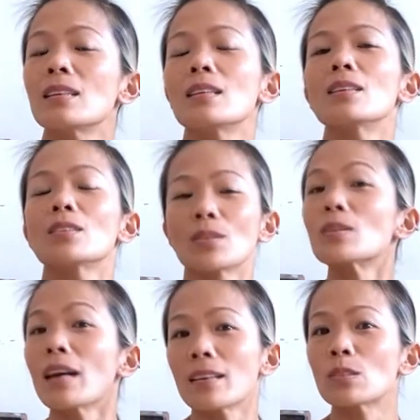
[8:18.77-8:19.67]
So
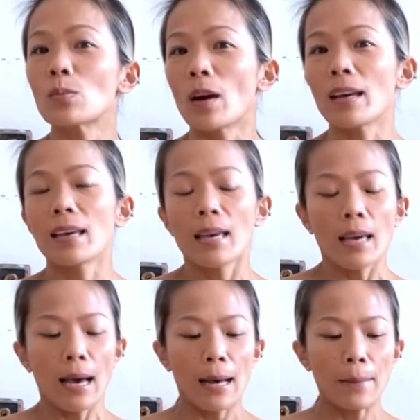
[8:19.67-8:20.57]
that is why.
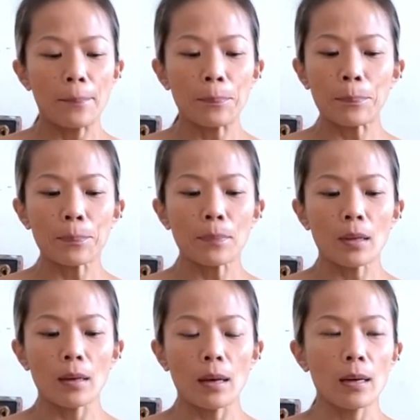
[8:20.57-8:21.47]

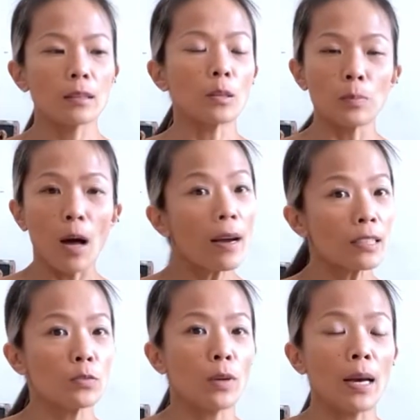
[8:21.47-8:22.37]
The block
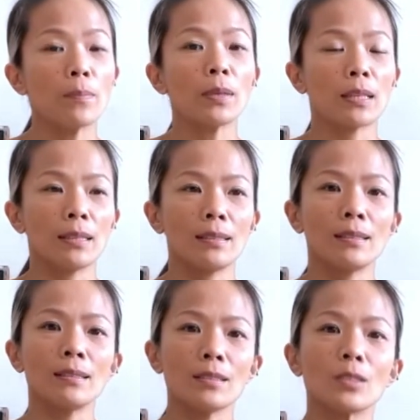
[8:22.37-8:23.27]
is fine because
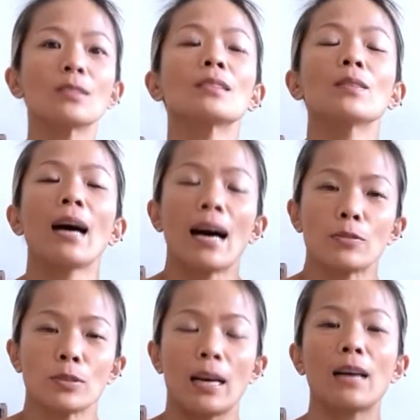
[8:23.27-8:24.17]
you still have
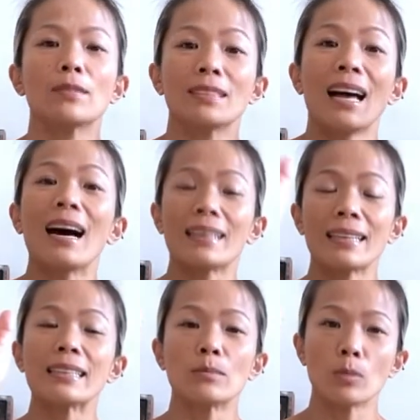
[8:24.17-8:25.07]
to have this
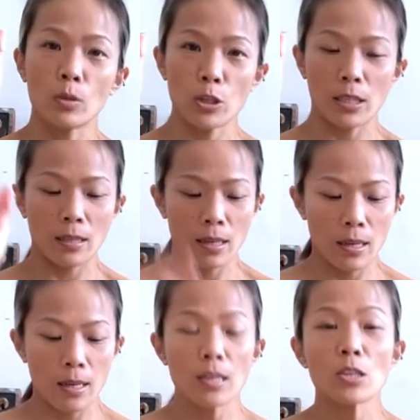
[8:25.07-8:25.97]
hugging in motion.
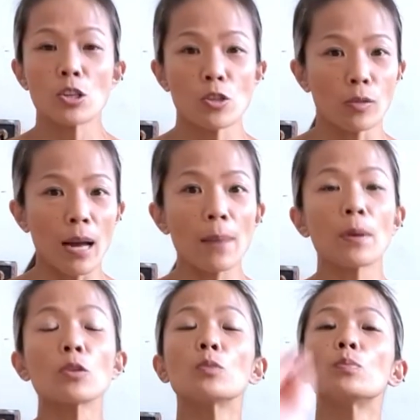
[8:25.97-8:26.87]

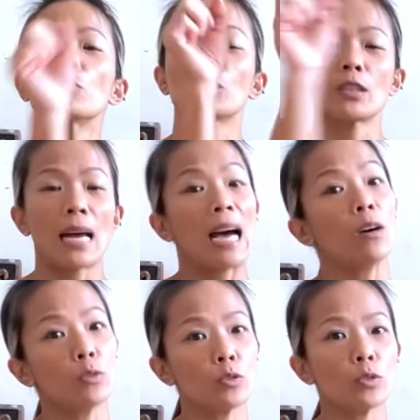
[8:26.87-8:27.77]
Strap, you push
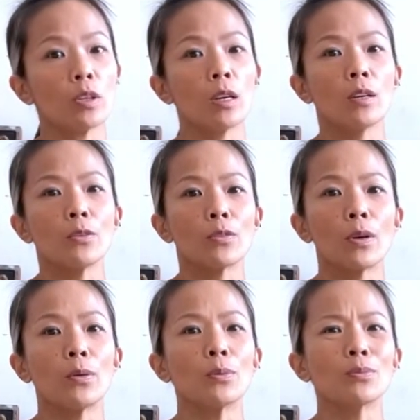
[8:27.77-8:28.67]
out.
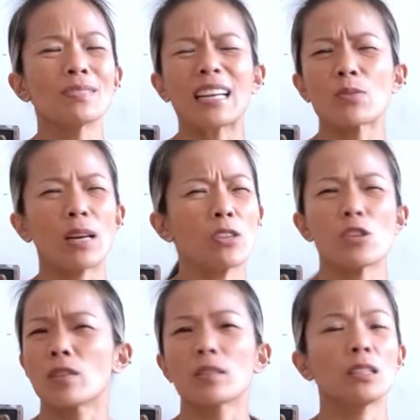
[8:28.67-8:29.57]
So that's why I
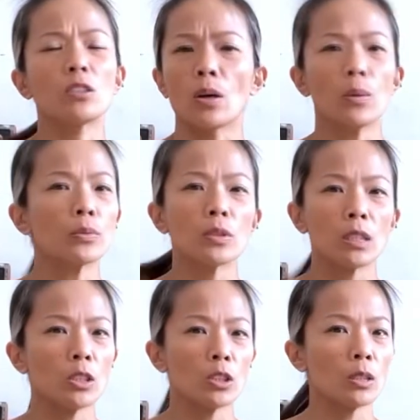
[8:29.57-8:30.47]
generally don't
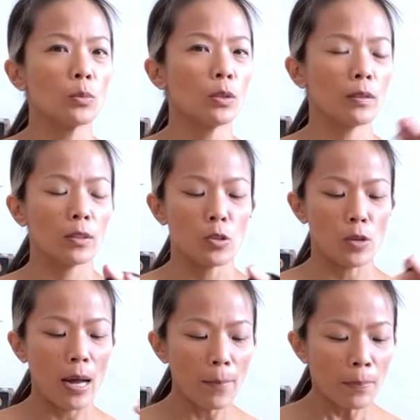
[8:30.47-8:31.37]
teach it with the
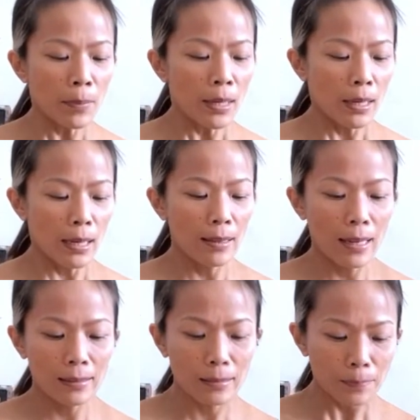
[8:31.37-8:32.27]
strap,
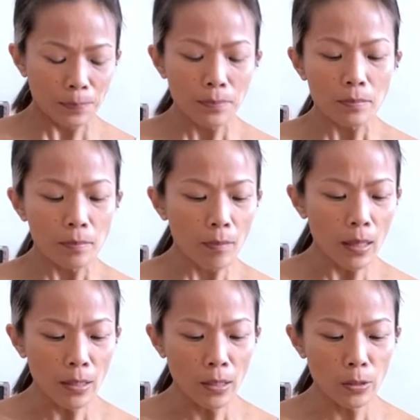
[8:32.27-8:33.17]
unless,
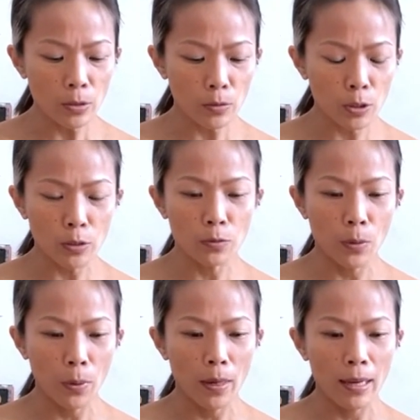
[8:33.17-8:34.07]
it's just
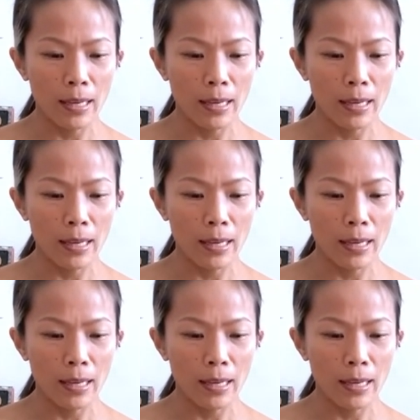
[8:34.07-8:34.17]
for